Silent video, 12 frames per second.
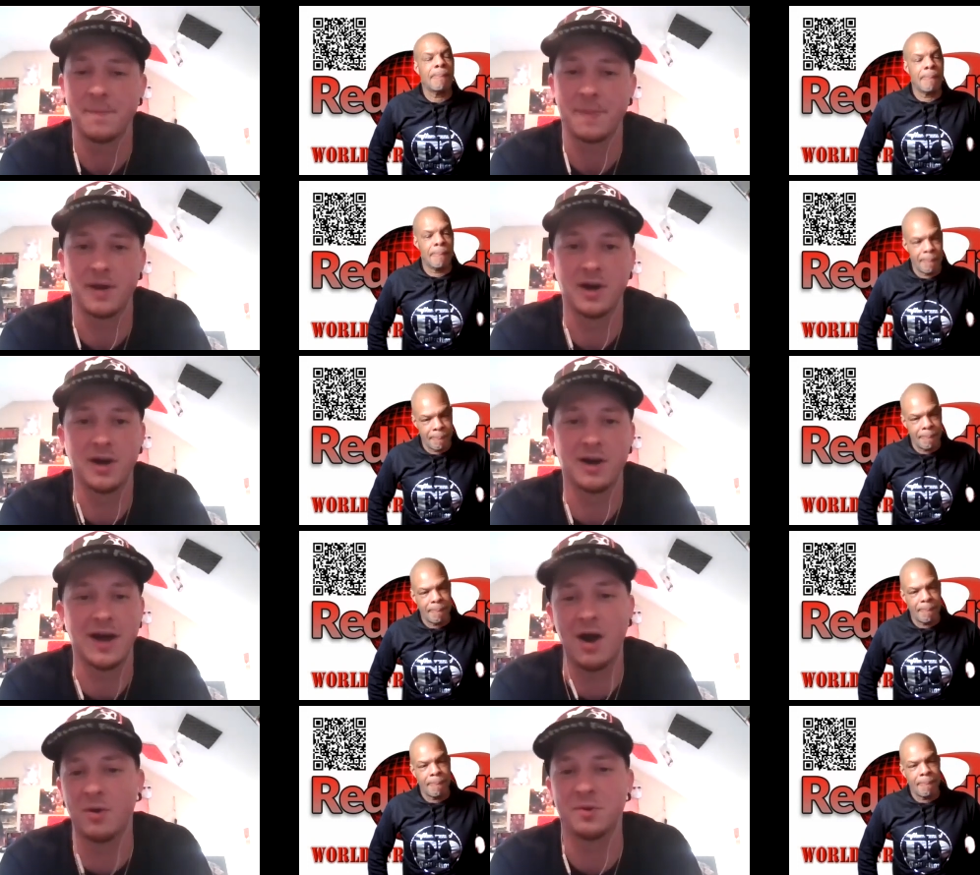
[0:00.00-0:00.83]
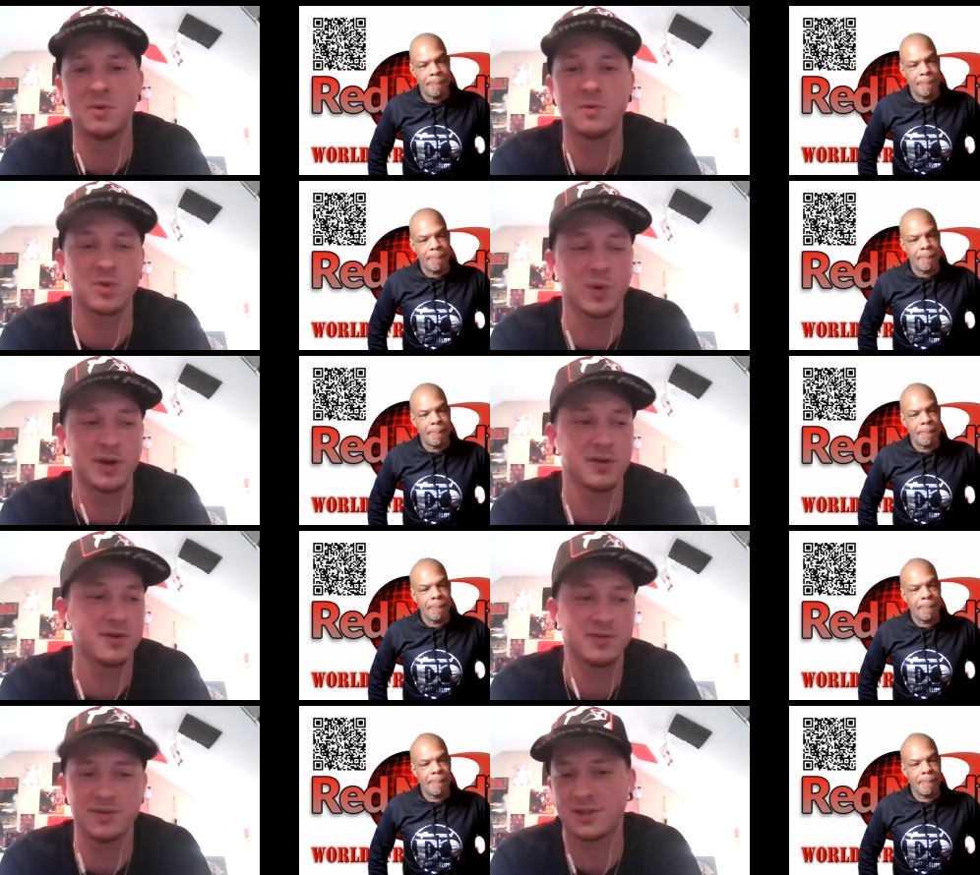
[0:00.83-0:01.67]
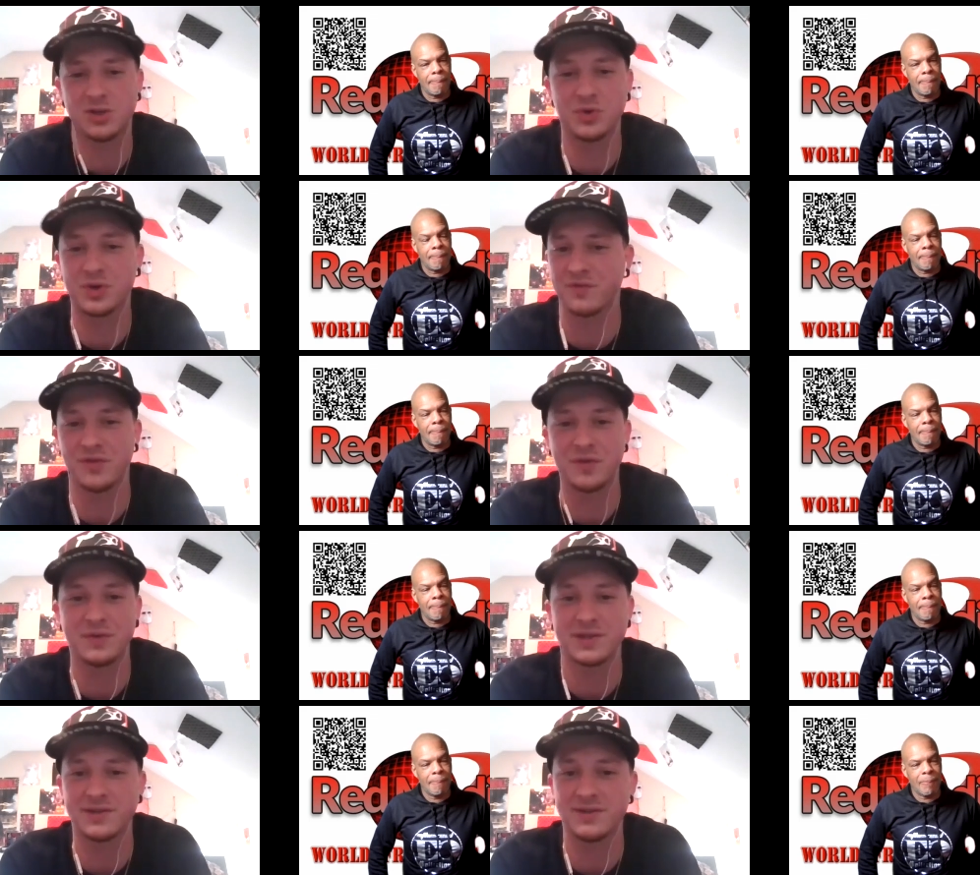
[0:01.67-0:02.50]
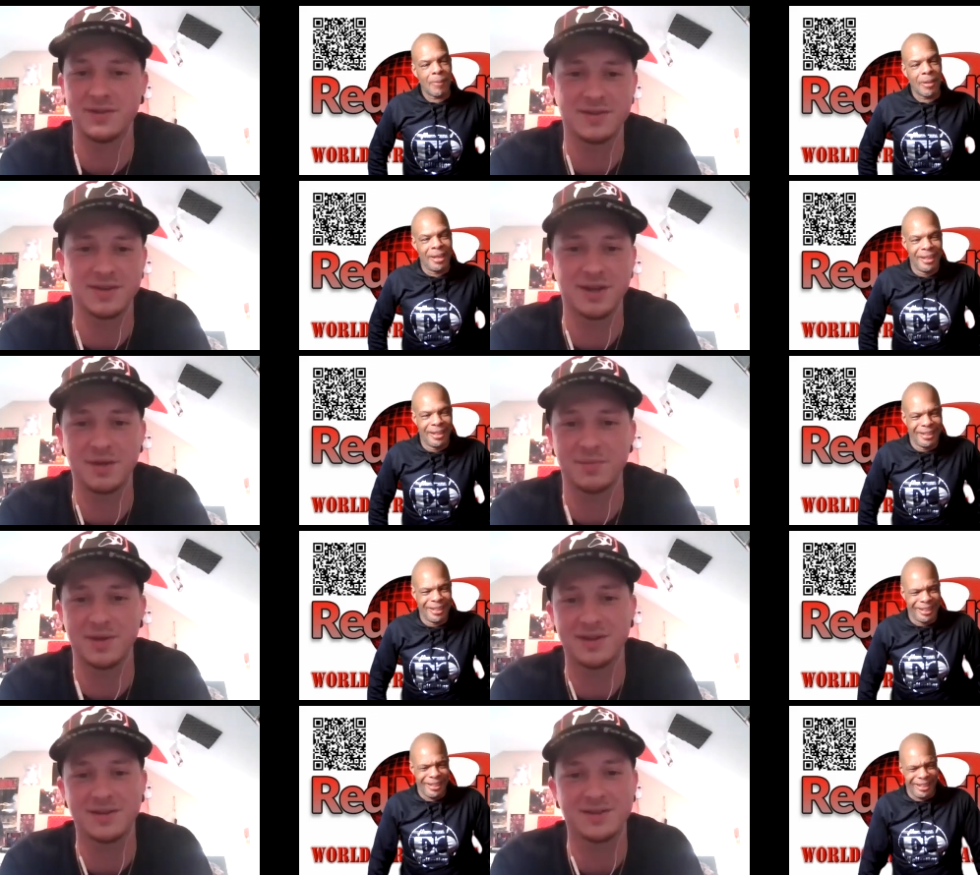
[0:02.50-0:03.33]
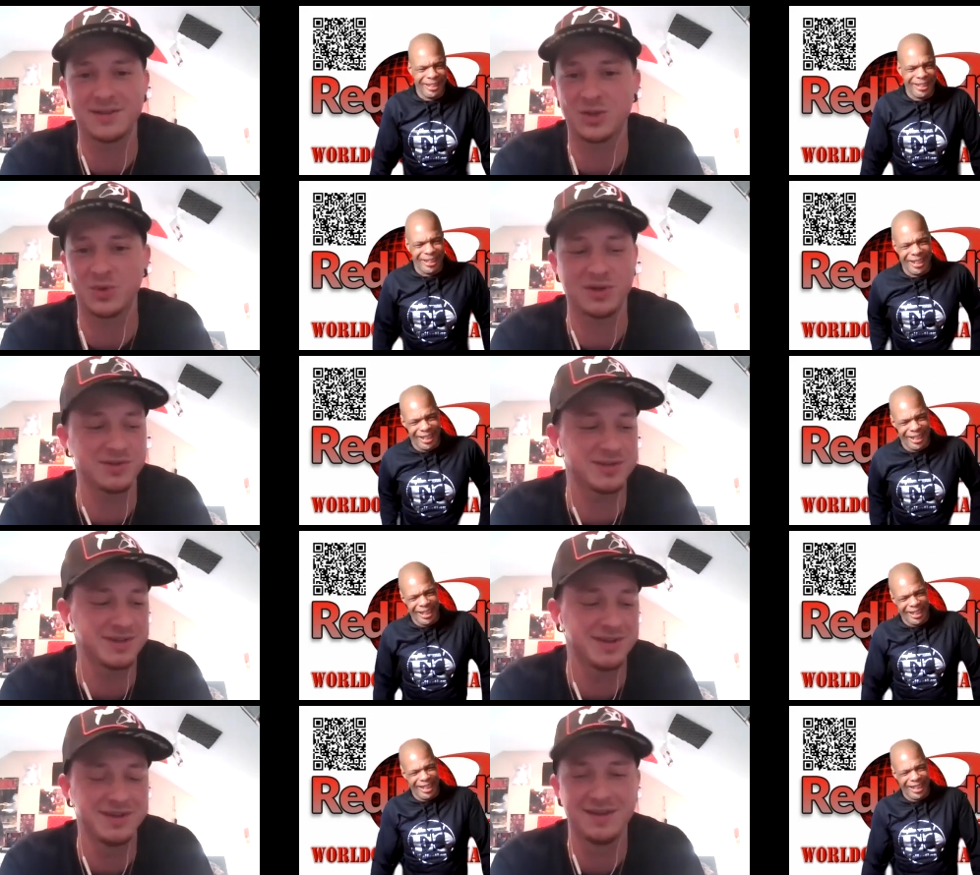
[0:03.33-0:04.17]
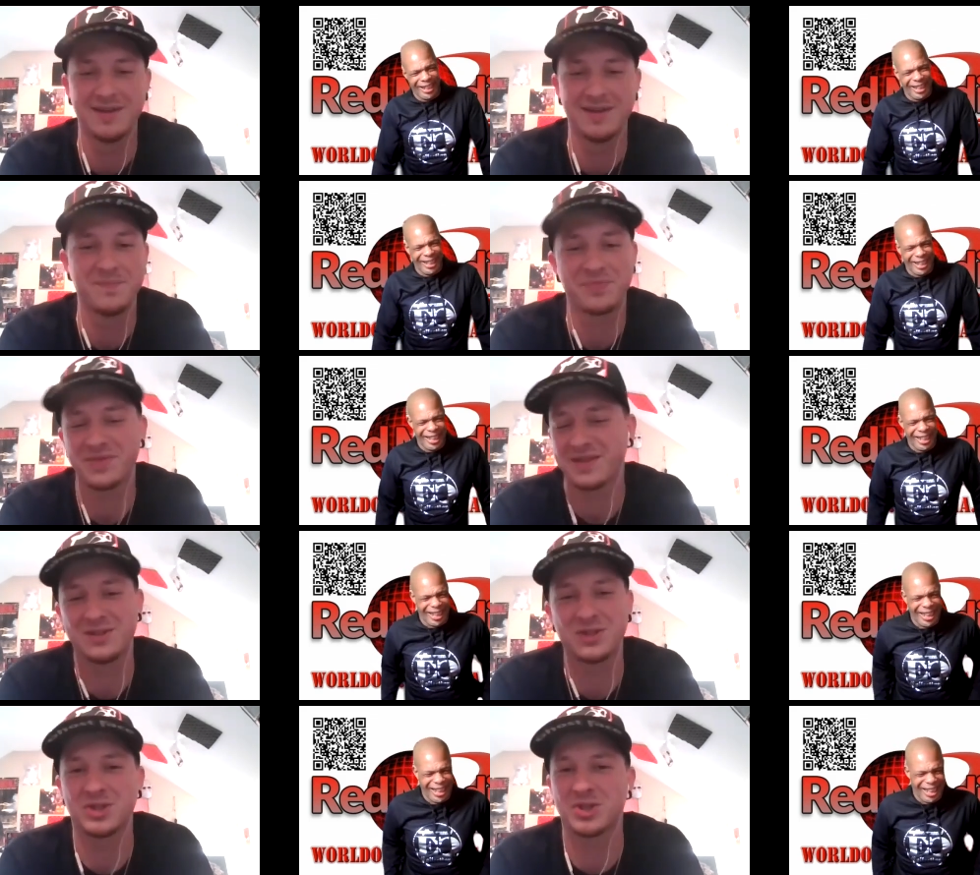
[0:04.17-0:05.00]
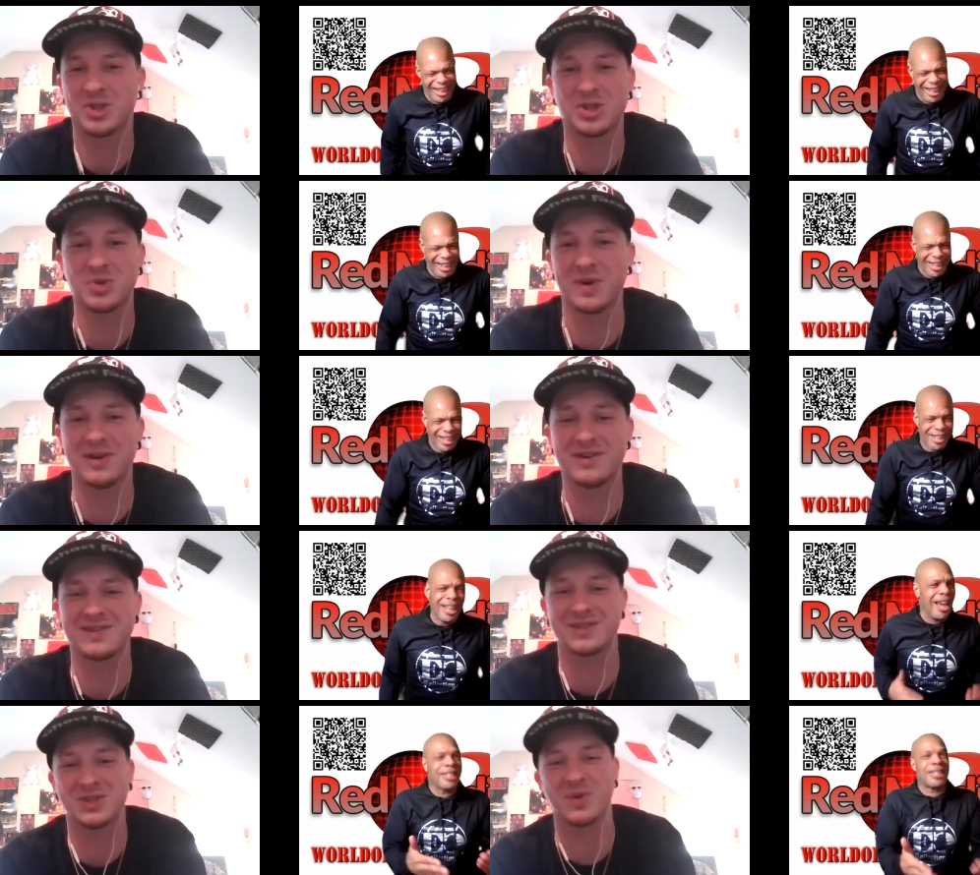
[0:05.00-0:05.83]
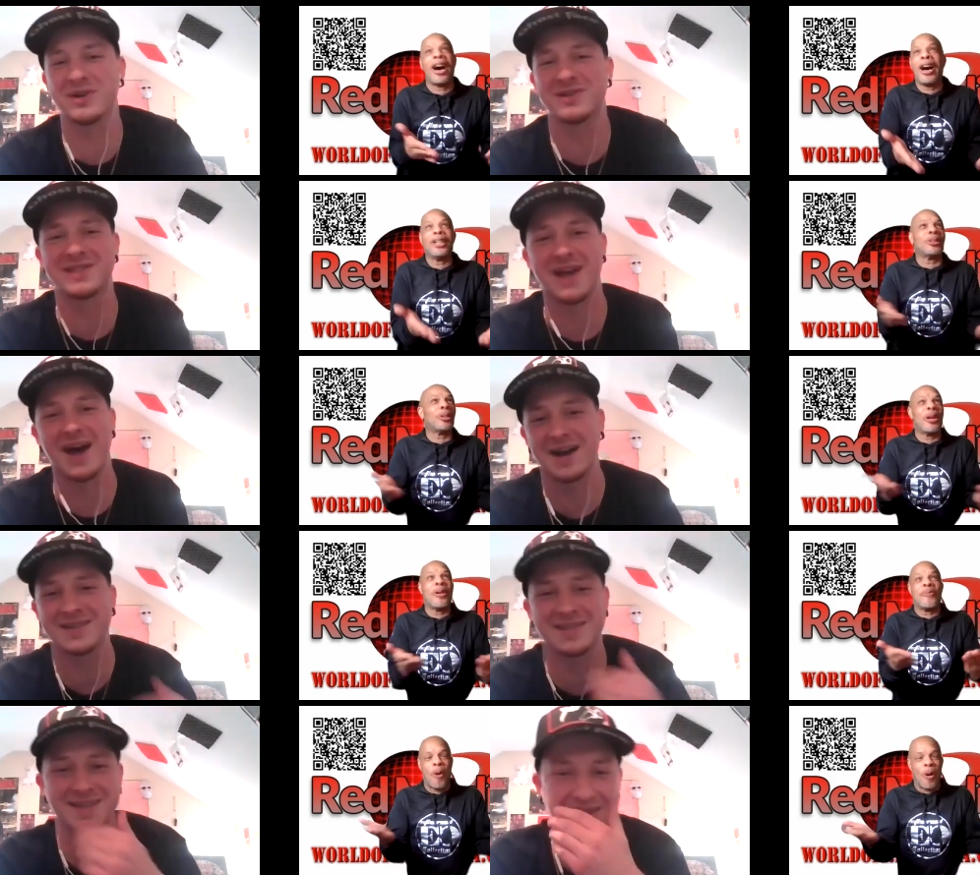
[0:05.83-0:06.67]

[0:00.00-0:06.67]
Speaker 1: Uh, I don't do Twitter. It's too confusing. You know what I mean? Twitter's Twitter's Twitter's toxic.